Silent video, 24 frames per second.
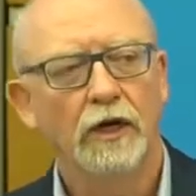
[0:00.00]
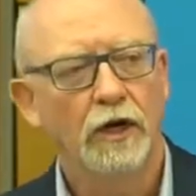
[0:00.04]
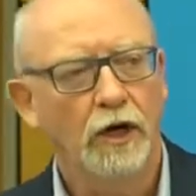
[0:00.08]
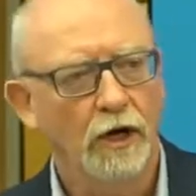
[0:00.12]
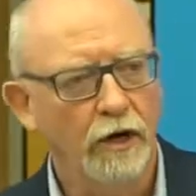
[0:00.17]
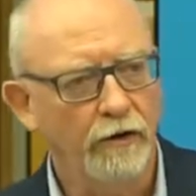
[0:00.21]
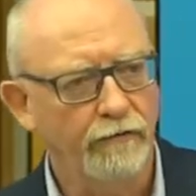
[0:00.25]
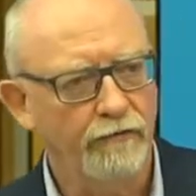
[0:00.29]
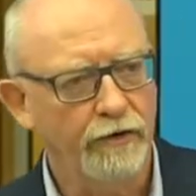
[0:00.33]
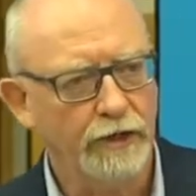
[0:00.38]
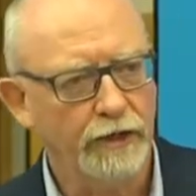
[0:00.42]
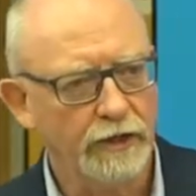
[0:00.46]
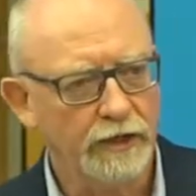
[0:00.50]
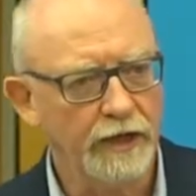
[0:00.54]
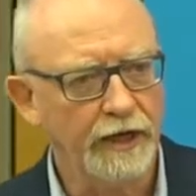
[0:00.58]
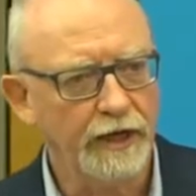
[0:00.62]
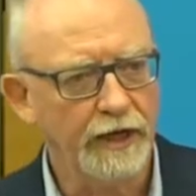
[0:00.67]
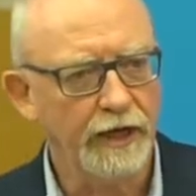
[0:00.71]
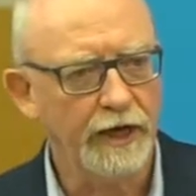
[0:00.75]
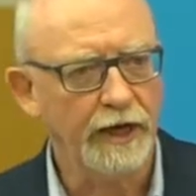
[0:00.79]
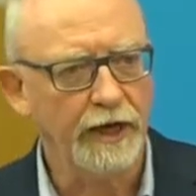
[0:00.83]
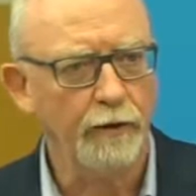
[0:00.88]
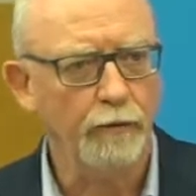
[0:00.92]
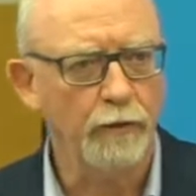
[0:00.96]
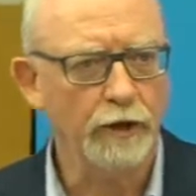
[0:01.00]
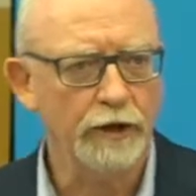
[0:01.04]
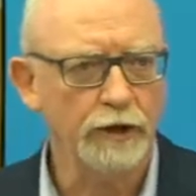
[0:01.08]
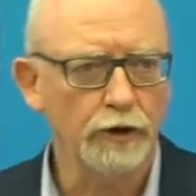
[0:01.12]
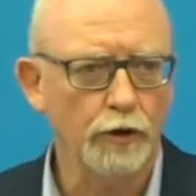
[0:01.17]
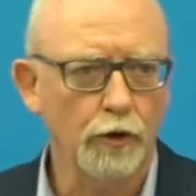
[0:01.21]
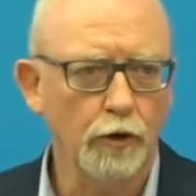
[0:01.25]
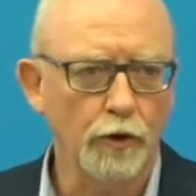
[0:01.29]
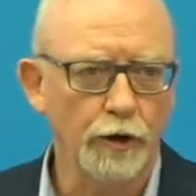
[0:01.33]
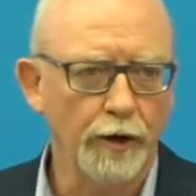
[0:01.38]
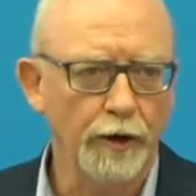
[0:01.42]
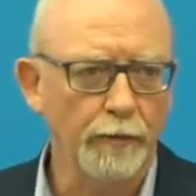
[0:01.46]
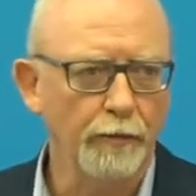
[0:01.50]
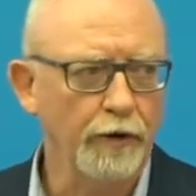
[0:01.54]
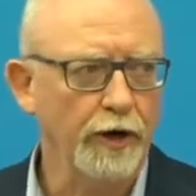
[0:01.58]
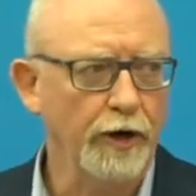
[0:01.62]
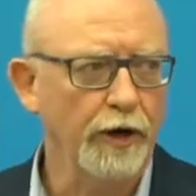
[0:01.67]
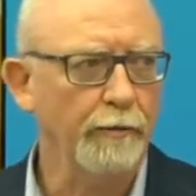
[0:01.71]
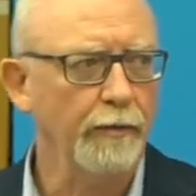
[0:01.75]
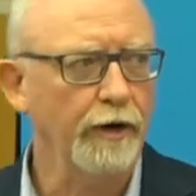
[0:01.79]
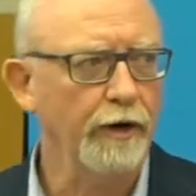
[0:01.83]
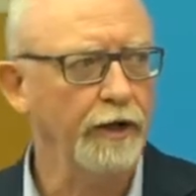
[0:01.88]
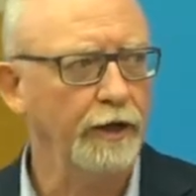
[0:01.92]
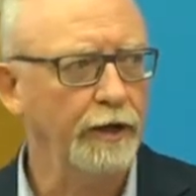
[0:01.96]
Obviously, here we're talking
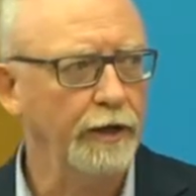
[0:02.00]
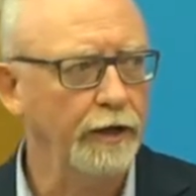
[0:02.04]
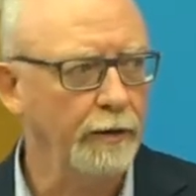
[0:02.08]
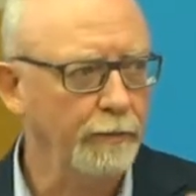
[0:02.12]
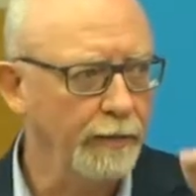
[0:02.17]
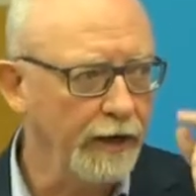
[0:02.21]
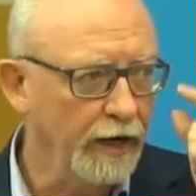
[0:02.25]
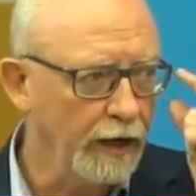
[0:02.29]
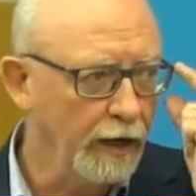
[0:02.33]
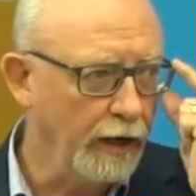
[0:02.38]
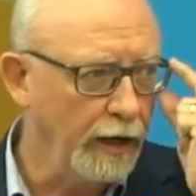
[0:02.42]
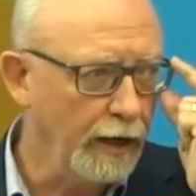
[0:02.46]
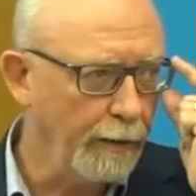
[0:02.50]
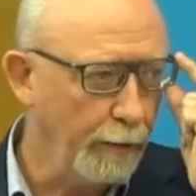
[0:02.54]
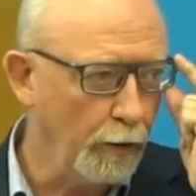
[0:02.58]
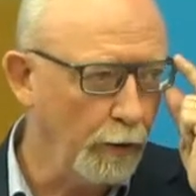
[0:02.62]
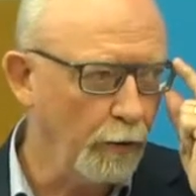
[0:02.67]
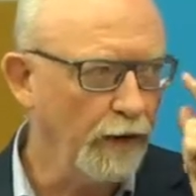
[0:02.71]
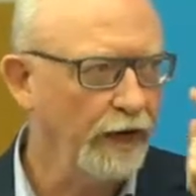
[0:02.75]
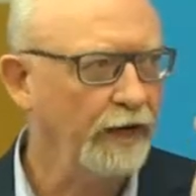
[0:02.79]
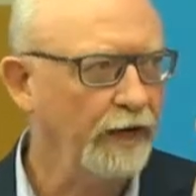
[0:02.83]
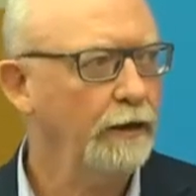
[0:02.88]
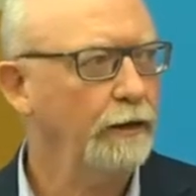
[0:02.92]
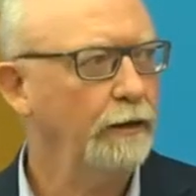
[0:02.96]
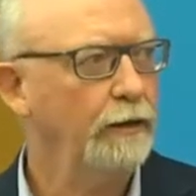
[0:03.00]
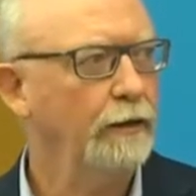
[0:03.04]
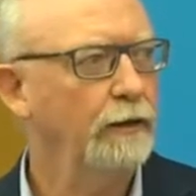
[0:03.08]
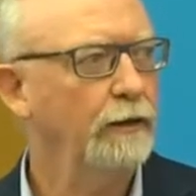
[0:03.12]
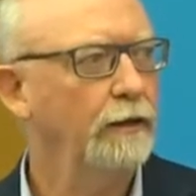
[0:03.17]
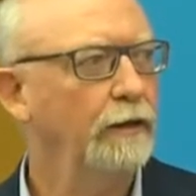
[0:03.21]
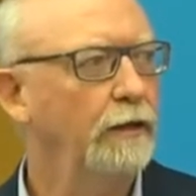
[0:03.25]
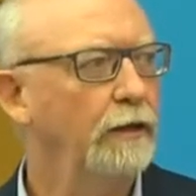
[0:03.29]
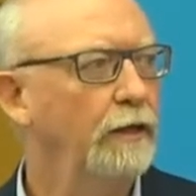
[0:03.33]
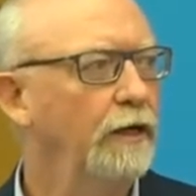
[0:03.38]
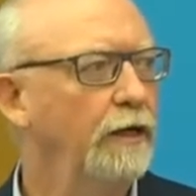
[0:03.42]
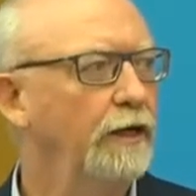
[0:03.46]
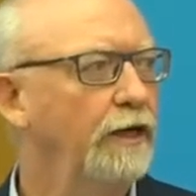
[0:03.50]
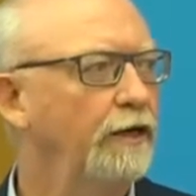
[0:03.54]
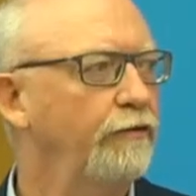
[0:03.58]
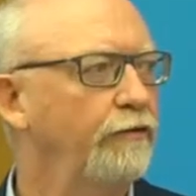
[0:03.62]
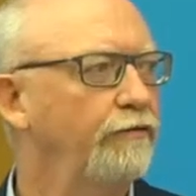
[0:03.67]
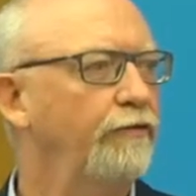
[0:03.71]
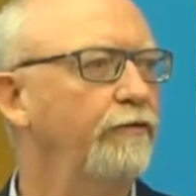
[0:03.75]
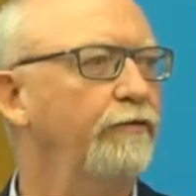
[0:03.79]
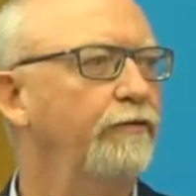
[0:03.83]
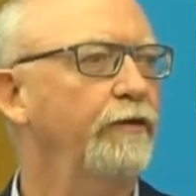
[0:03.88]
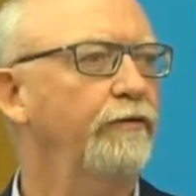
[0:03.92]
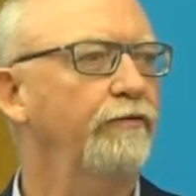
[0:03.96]
primarily about Labuan, and
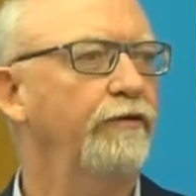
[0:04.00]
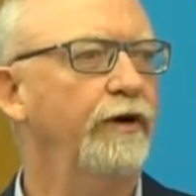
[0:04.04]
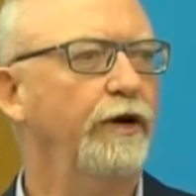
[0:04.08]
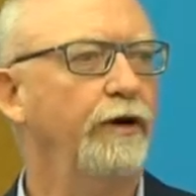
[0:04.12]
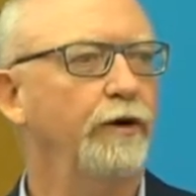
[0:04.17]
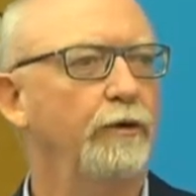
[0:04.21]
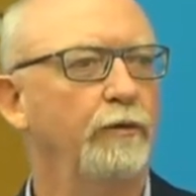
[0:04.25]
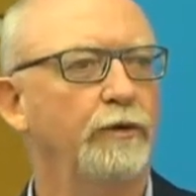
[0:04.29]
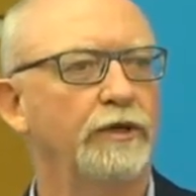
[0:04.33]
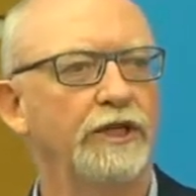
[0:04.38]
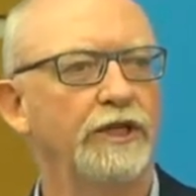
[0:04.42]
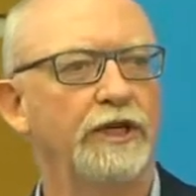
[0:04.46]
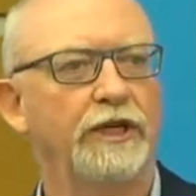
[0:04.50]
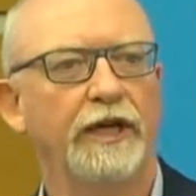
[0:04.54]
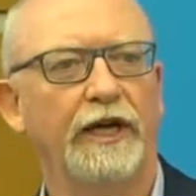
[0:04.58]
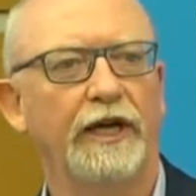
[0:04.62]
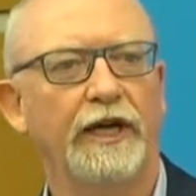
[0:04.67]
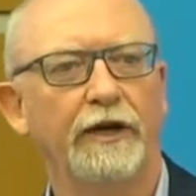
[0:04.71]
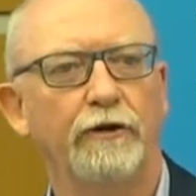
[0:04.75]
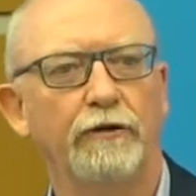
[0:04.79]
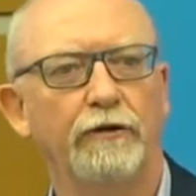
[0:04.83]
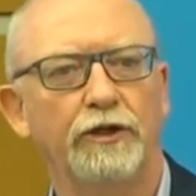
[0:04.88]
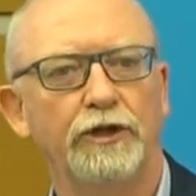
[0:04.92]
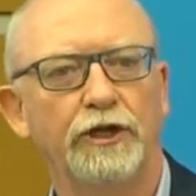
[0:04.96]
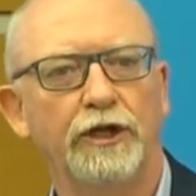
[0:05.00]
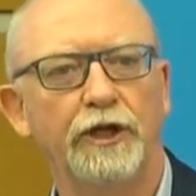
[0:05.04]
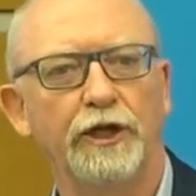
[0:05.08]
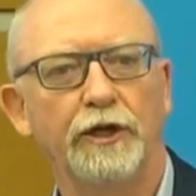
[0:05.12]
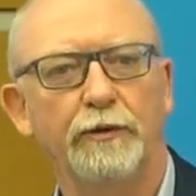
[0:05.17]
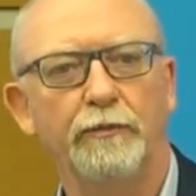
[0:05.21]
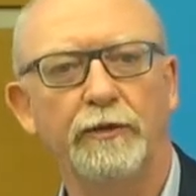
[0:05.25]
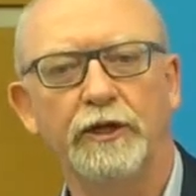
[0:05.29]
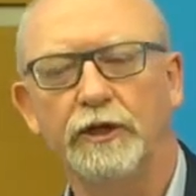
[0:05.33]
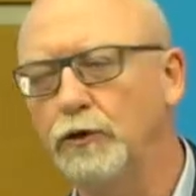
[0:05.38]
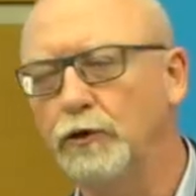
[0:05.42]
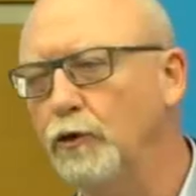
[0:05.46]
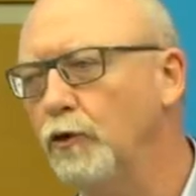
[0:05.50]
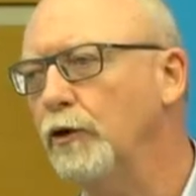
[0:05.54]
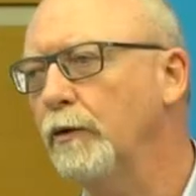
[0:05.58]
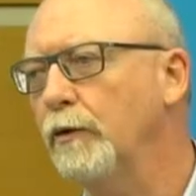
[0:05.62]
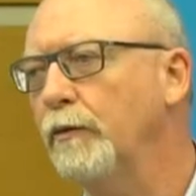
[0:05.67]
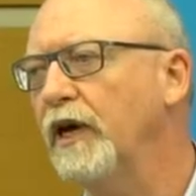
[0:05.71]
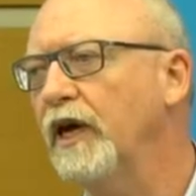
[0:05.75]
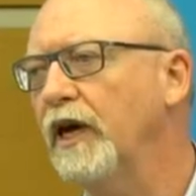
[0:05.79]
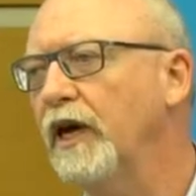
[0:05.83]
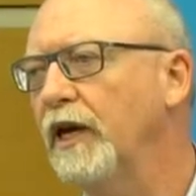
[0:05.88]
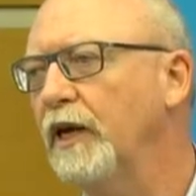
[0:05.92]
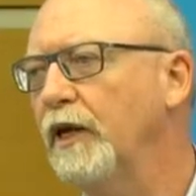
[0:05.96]
if Farah was in here and she heard me talk
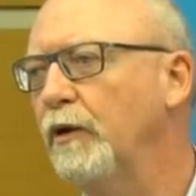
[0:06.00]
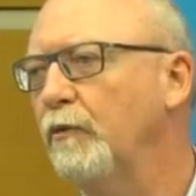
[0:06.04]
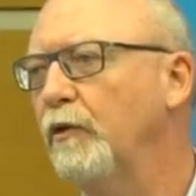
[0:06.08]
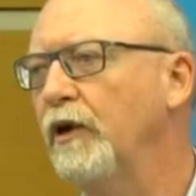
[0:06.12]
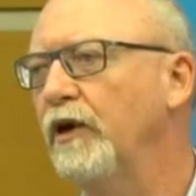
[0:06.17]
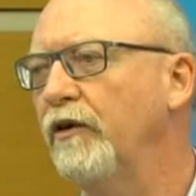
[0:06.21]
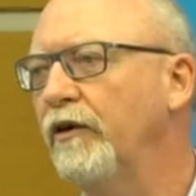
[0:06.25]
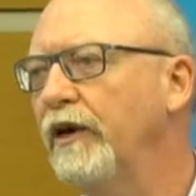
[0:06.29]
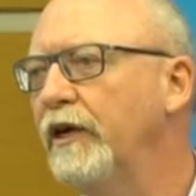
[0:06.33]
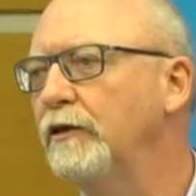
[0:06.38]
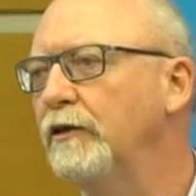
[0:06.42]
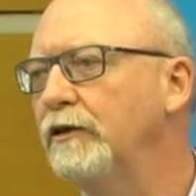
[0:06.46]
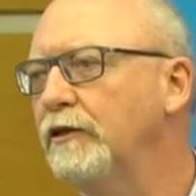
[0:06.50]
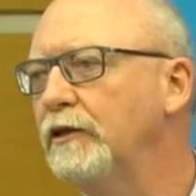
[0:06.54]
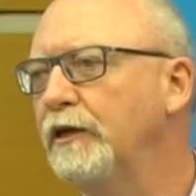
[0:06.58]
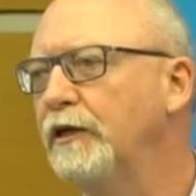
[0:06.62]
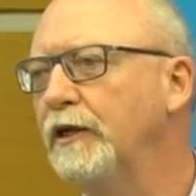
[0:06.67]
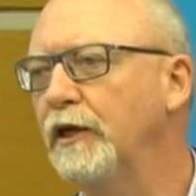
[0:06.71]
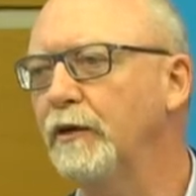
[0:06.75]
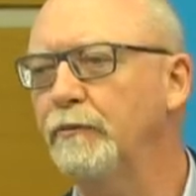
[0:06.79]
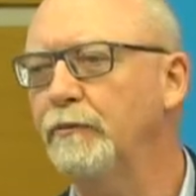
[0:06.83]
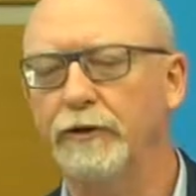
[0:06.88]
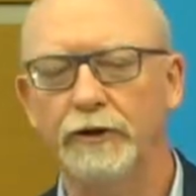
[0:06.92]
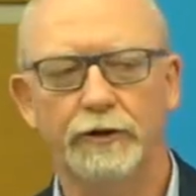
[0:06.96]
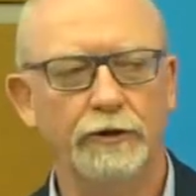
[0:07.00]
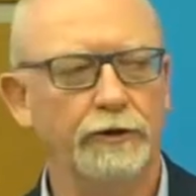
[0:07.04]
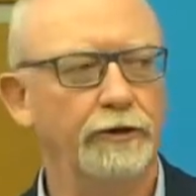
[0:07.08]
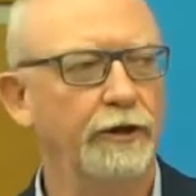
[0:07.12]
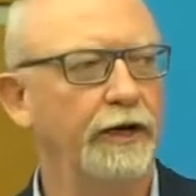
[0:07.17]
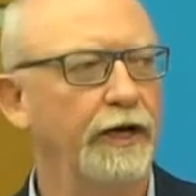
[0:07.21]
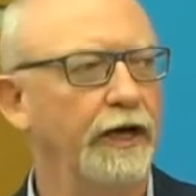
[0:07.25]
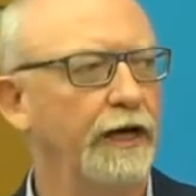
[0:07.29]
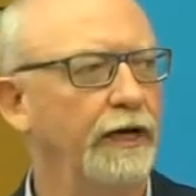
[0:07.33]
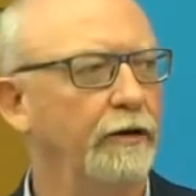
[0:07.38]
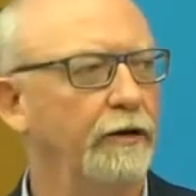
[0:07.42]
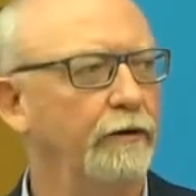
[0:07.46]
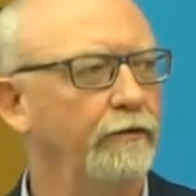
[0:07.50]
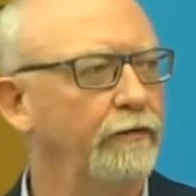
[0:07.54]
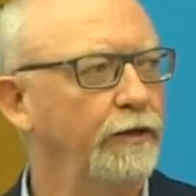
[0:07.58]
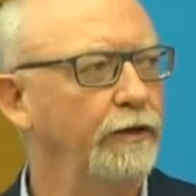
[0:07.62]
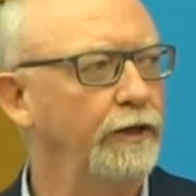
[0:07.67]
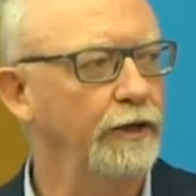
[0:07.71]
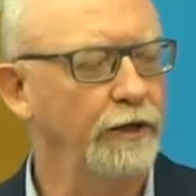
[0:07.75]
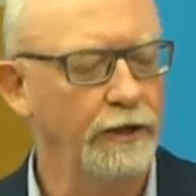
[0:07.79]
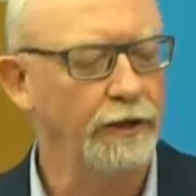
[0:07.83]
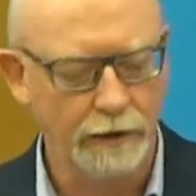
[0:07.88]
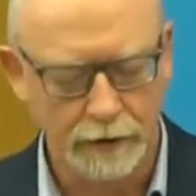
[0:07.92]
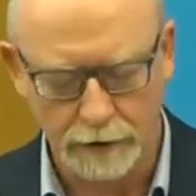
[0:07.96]
about anywhere else, then I'd be straight out of
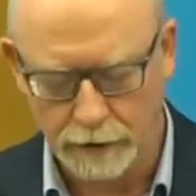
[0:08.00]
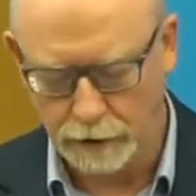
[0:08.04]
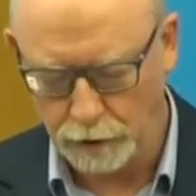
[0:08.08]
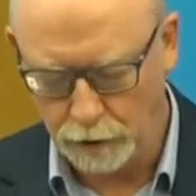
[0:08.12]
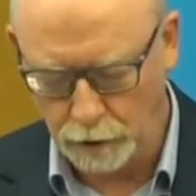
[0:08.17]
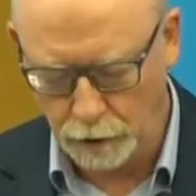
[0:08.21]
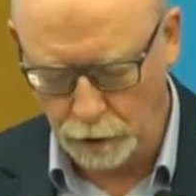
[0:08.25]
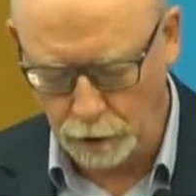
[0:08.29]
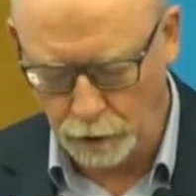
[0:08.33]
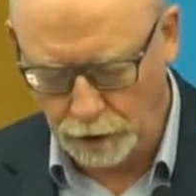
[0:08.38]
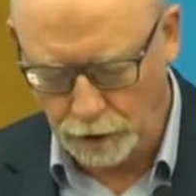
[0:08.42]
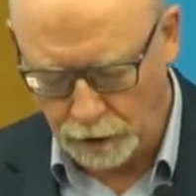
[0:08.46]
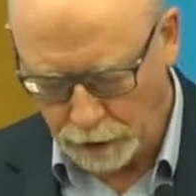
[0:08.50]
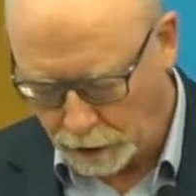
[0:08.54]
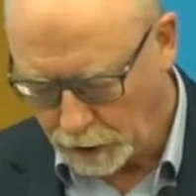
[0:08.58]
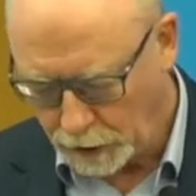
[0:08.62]
the door,